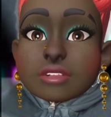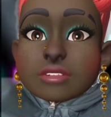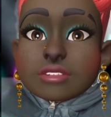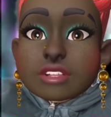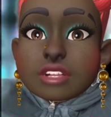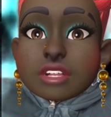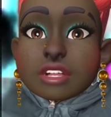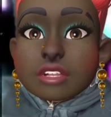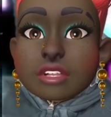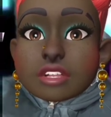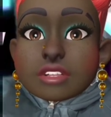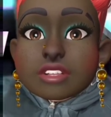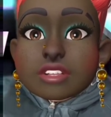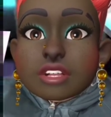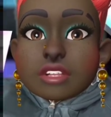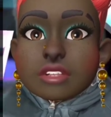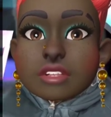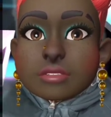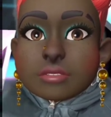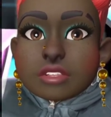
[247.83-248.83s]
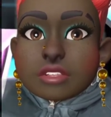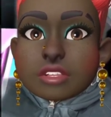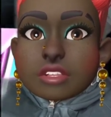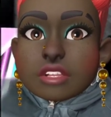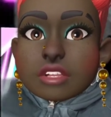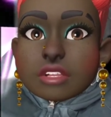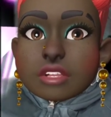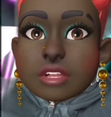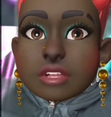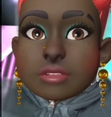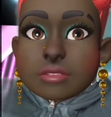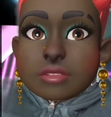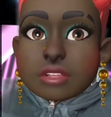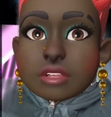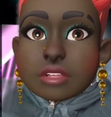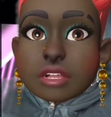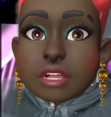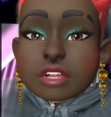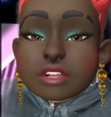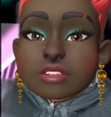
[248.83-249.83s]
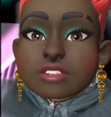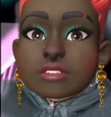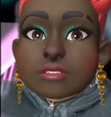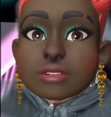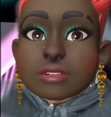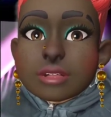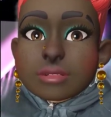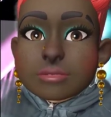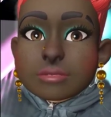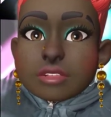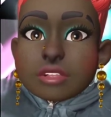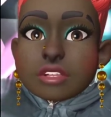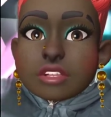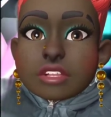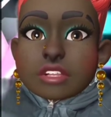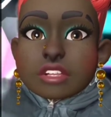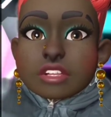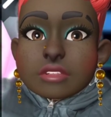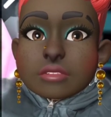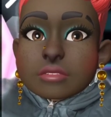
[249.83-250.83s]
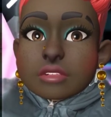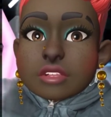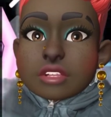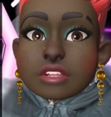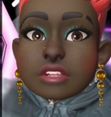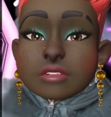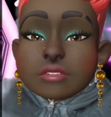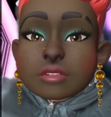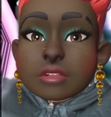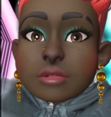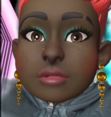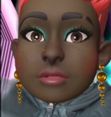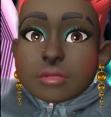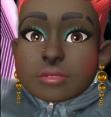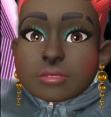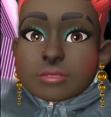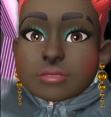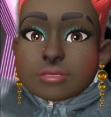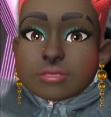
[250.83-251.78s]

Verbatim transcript: if they get disfellowship they're still going to be loved by millions and millions of people